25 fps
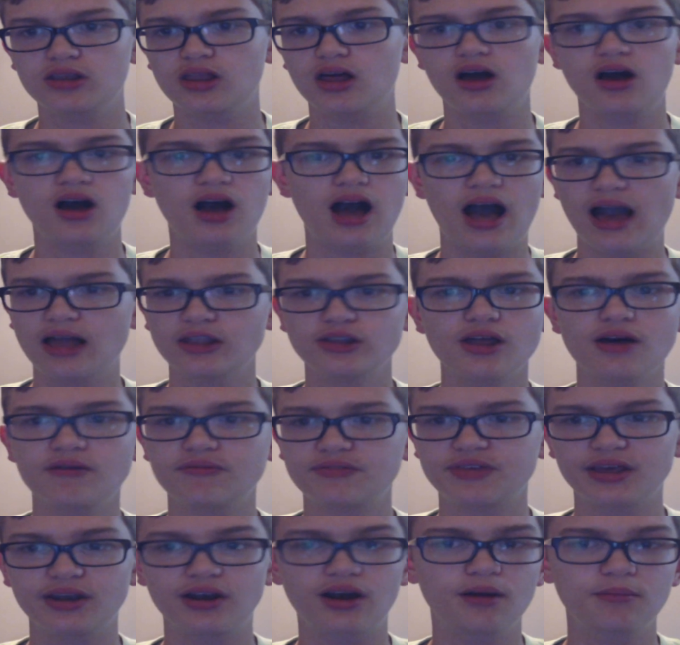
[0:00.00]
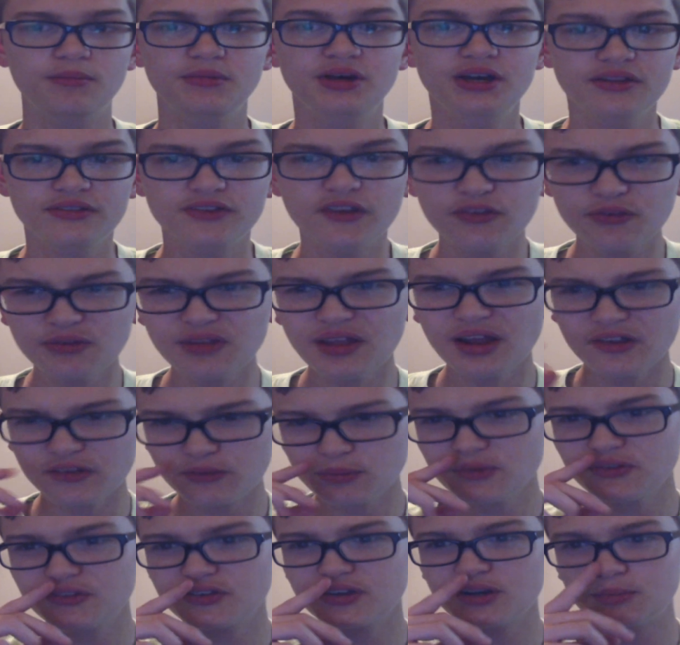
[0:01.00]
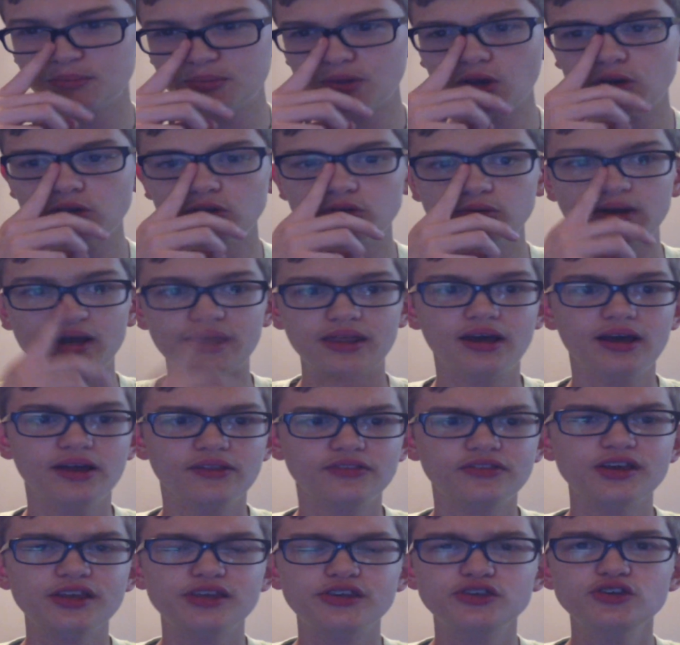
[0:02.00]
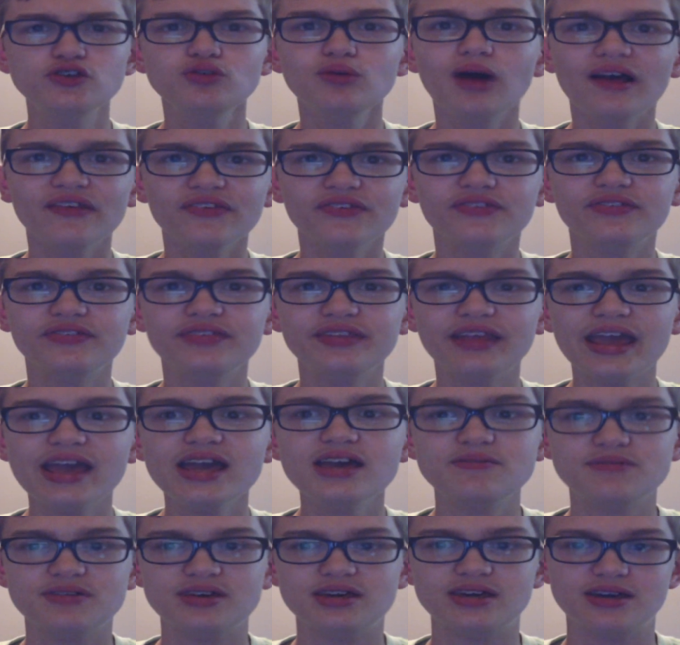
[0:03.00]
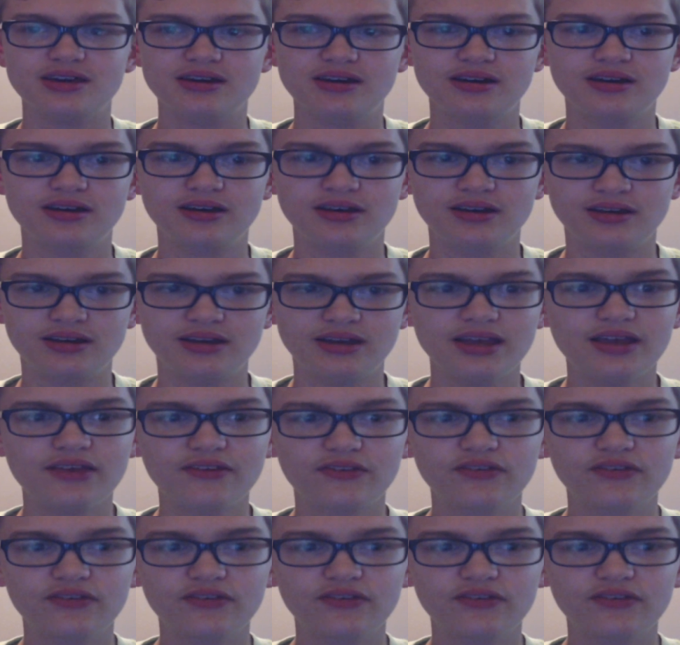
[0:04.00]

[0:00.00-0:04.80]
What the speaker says: I love GitHub. This next one's gonna blow you away. The U.S. Navy is